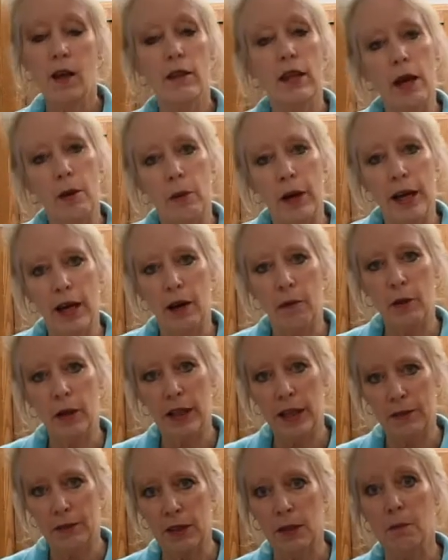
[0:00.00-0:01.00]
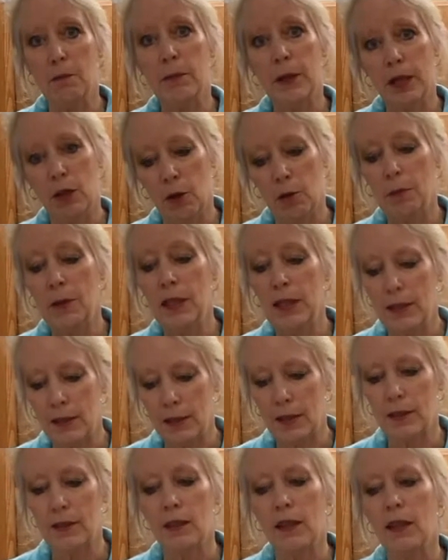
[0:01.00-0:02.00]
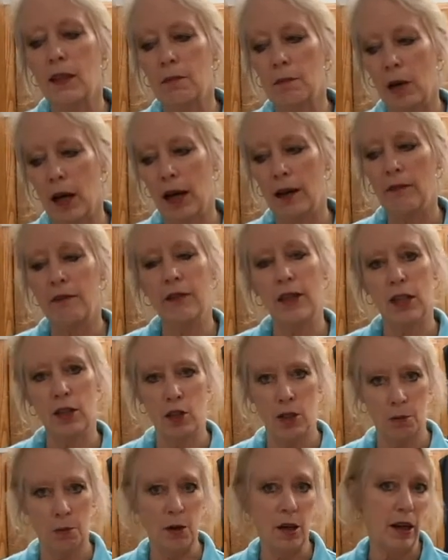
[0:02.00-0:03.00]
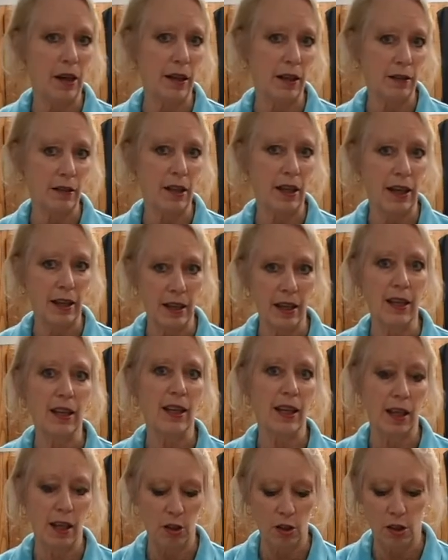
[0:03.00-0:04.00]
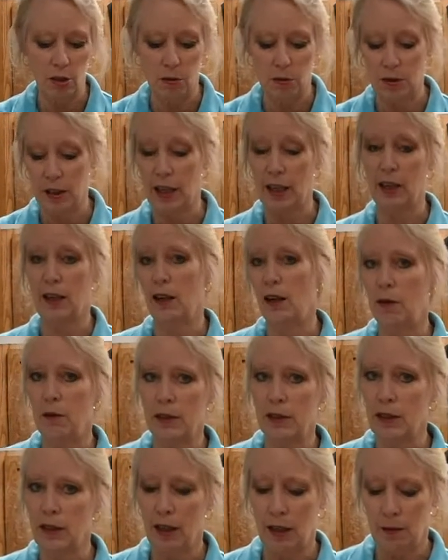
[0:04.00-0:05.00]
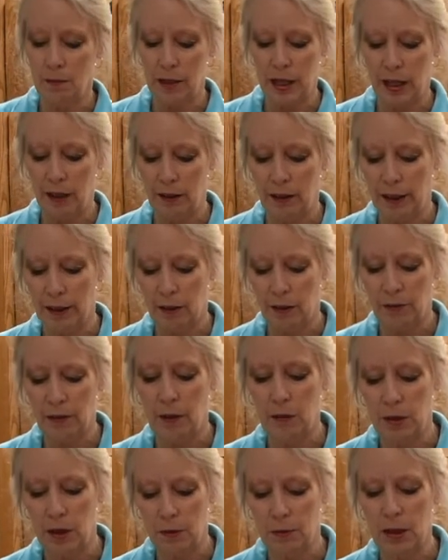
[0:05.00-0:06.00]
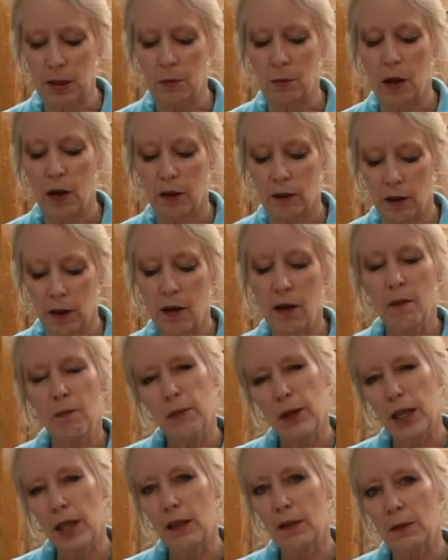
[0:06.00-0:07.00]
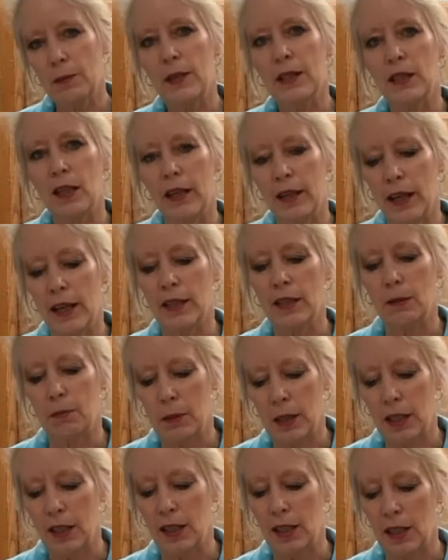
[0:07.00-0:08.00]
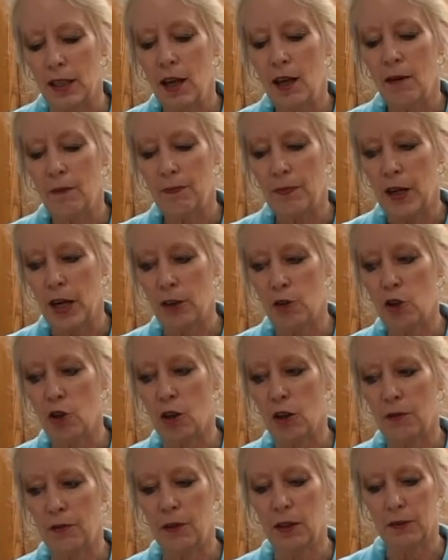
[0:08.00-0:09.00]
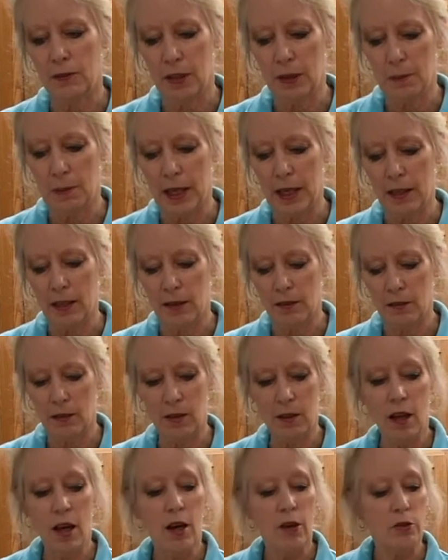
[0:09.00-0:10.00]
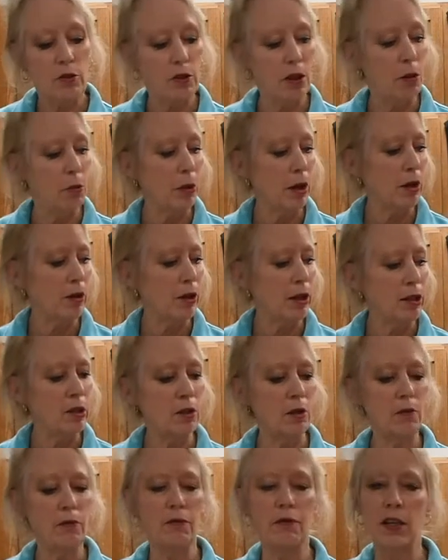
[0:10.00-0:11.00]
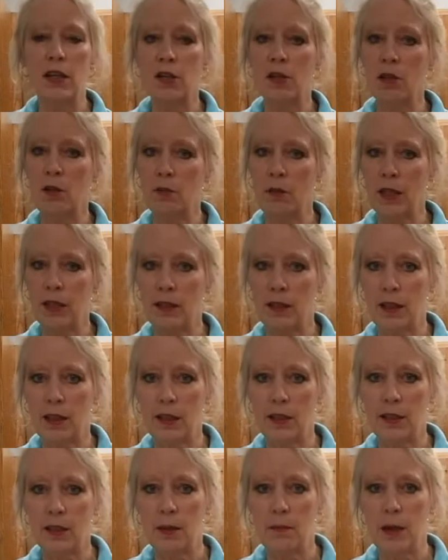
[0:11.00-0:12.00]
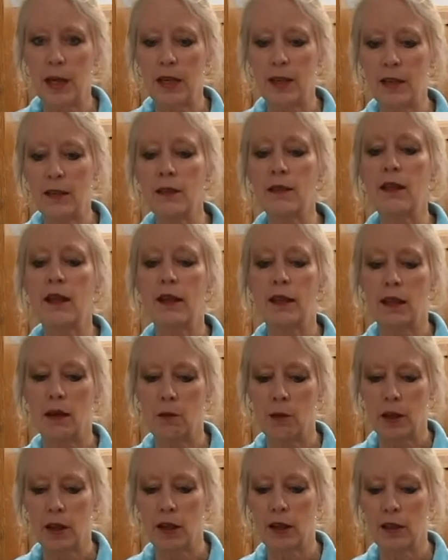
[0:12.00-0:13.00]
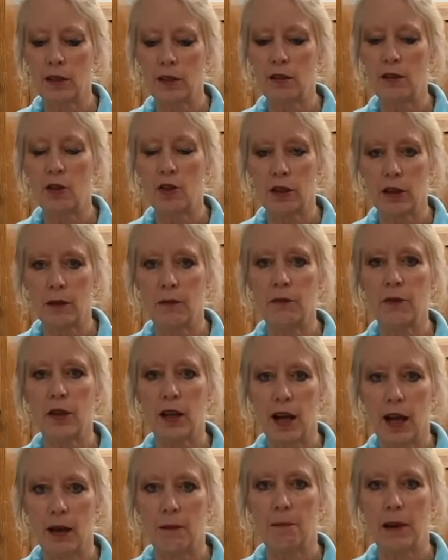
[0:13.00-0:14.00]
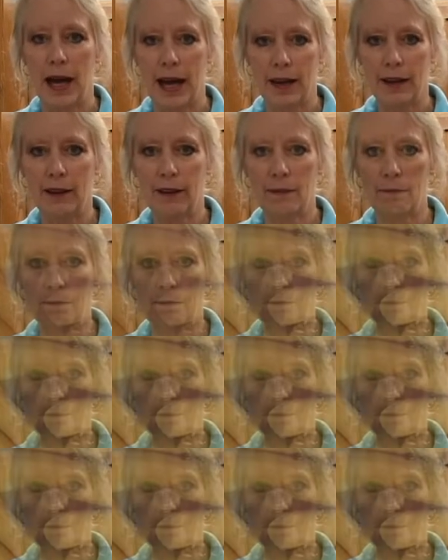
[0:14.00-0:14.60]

That way I will have some bigger pieces in my finished product that I can again use. I can always cut them down later if I want them smaller, but it gives me a nice meaty jar full of tomatoes. So we're going to finish the rest of these tomatoes, and then we're going to cook them for the hot pack.